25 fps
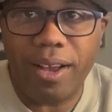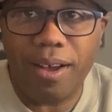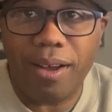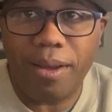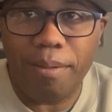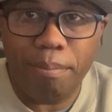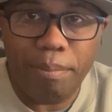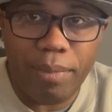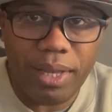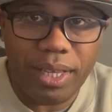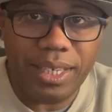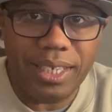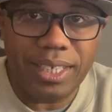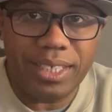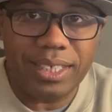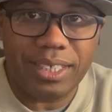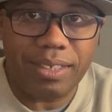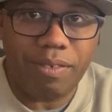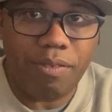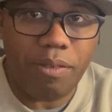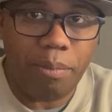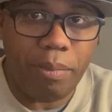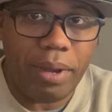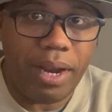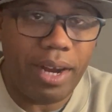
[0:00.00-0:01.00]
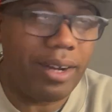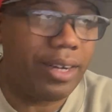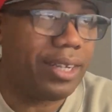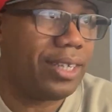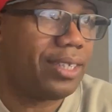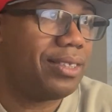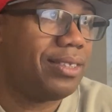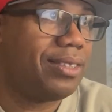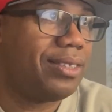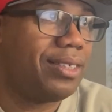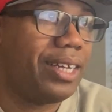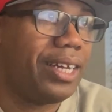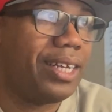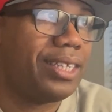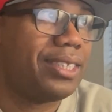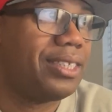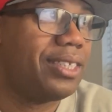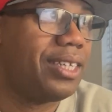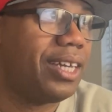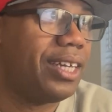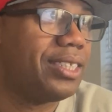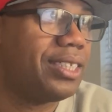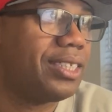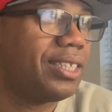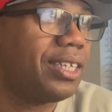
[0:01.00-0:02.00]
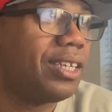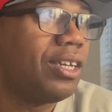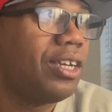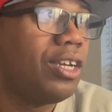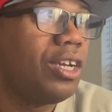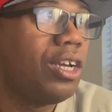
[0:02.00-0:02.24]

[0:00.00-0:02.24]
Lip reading: on millions of Americans. That's us.